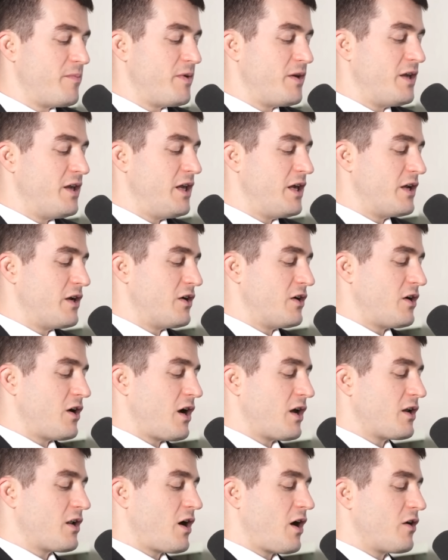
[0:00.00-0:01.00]
beginner
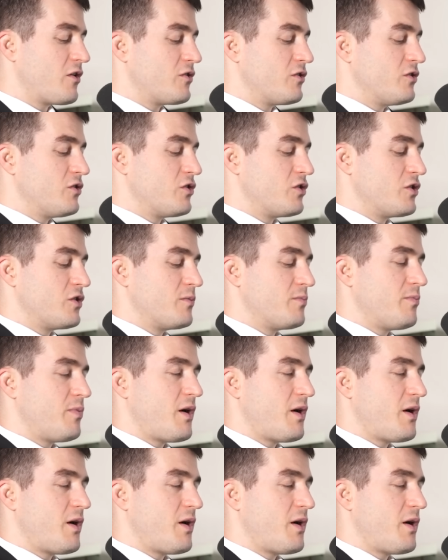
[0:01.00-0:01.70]
on how to learn